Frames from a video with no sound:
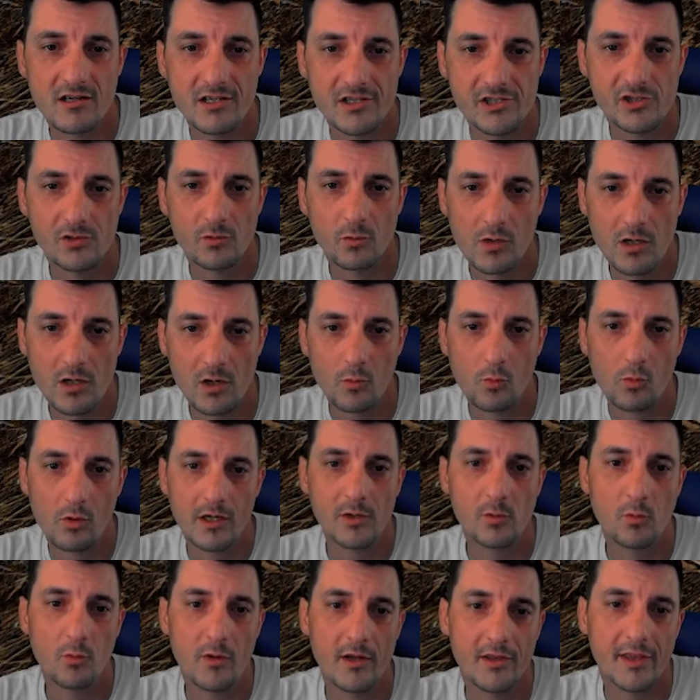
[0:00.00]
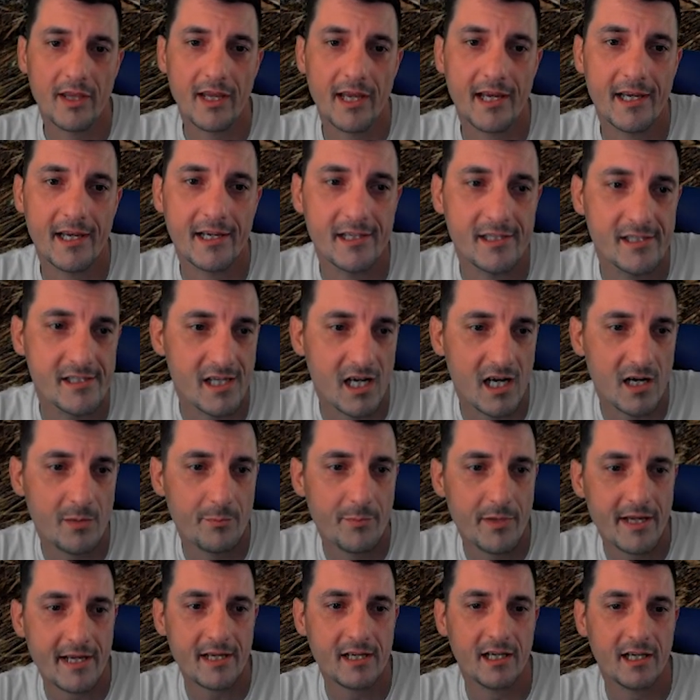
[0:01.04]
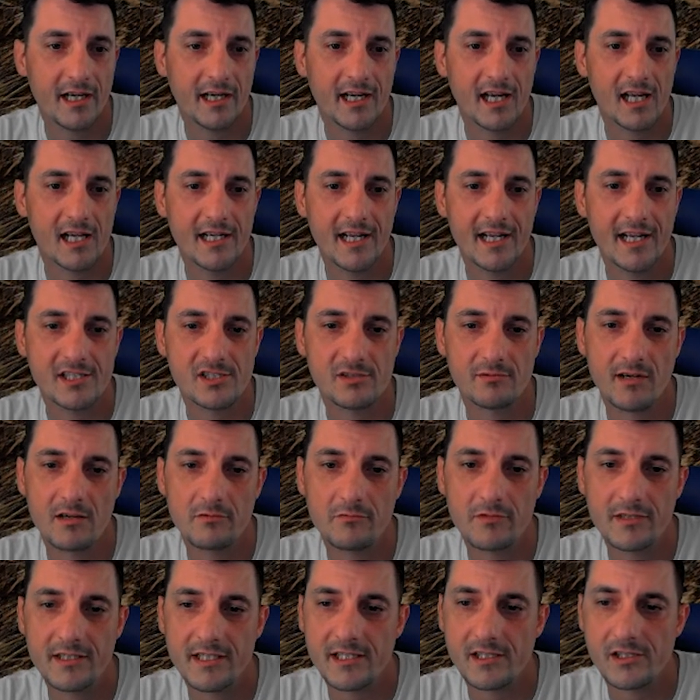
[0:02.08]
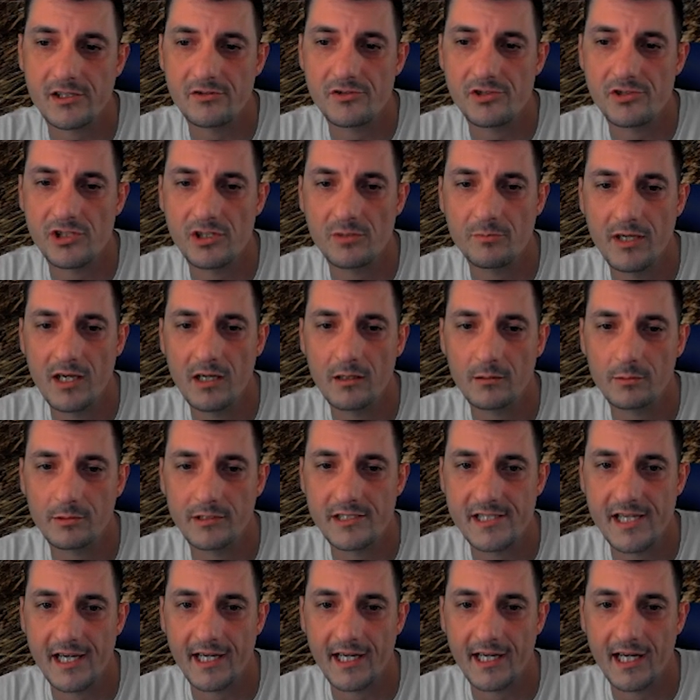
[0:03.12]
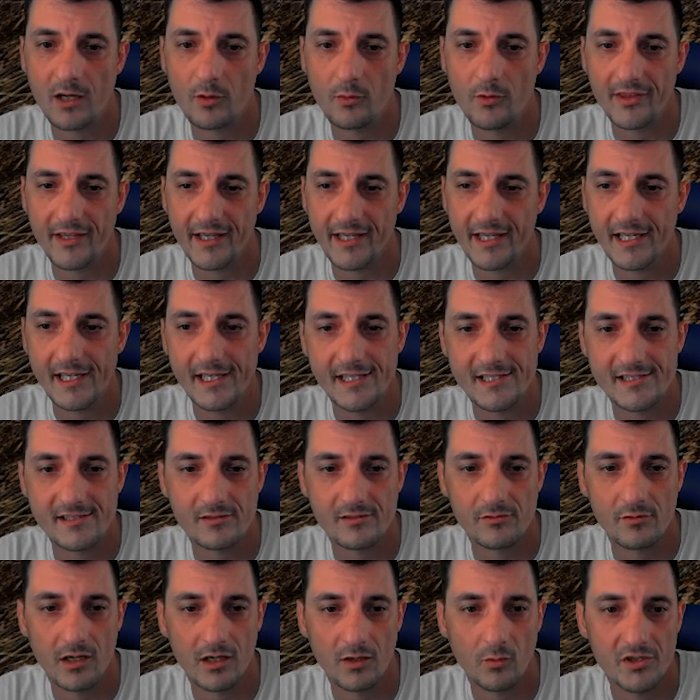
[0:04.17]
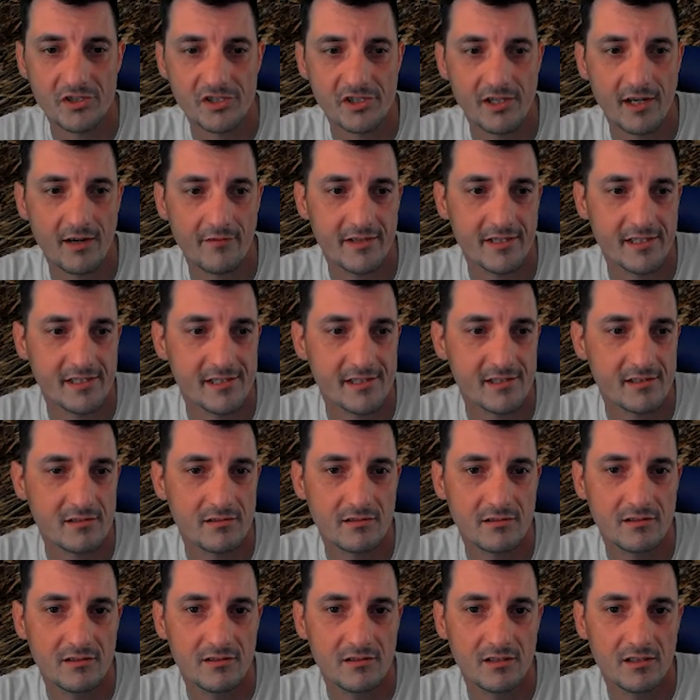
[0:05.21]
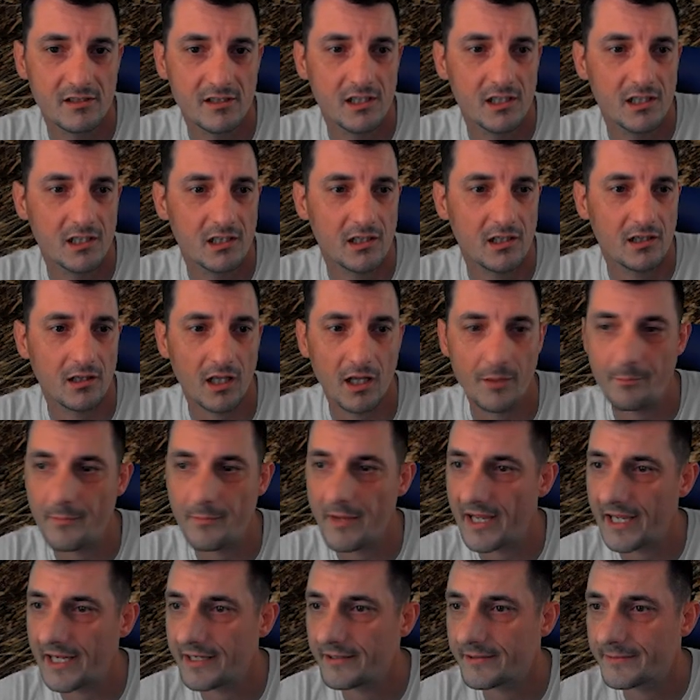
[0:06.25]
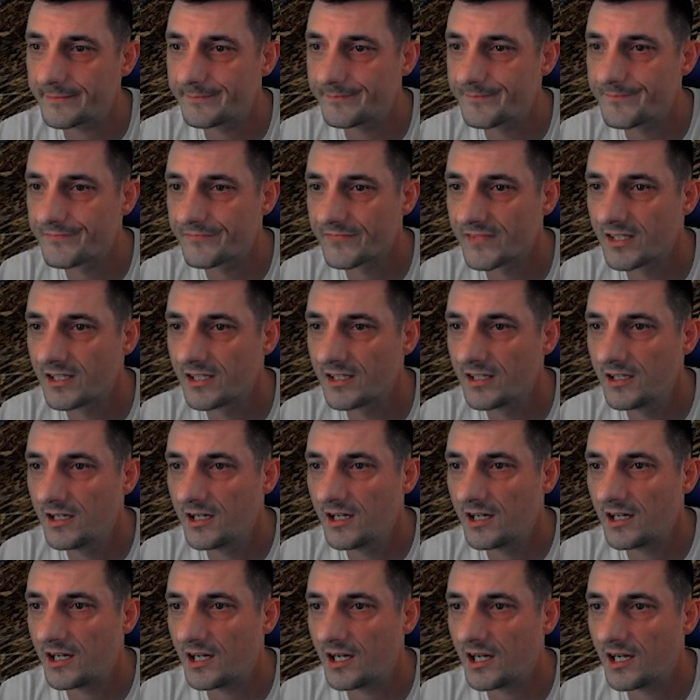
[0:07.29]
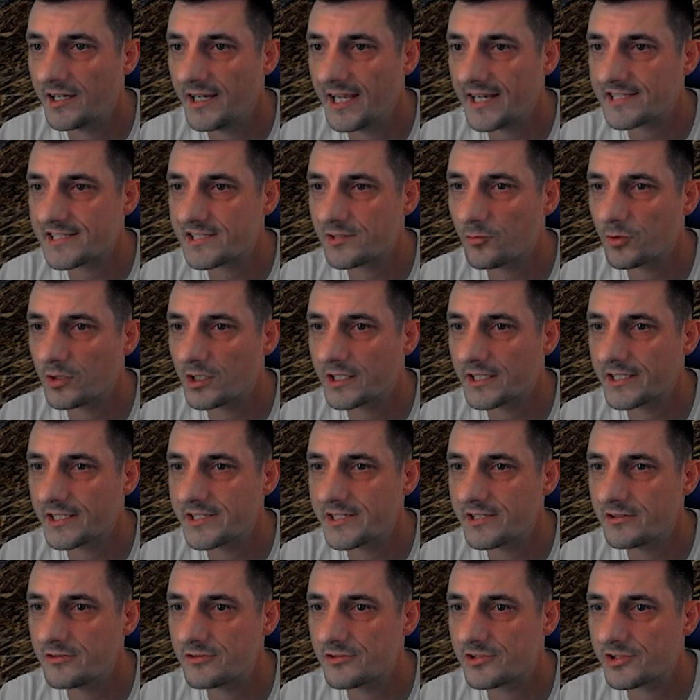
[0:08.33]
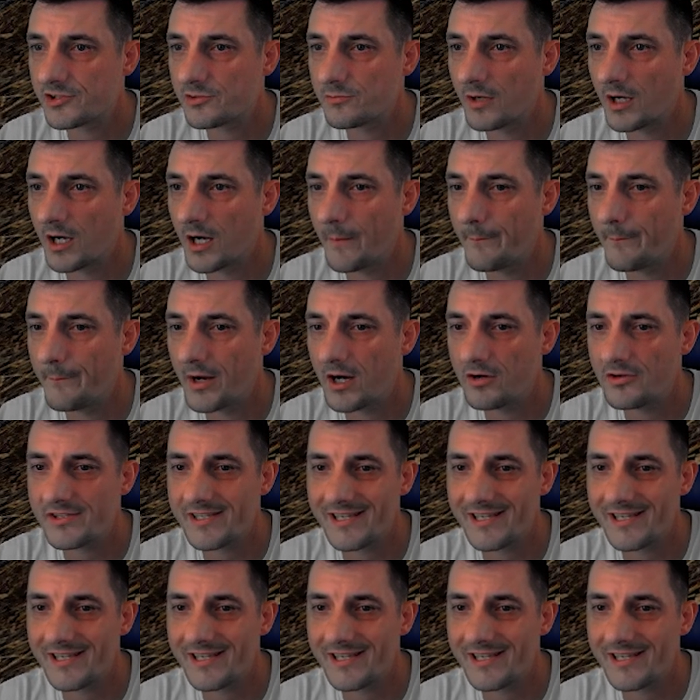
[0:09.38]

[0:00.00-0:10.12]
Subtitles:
as you're one-on-one with a zombie and kind of dance around with it, you should be able to take it out with ease once you have this club made. Next thing we're looking to is bows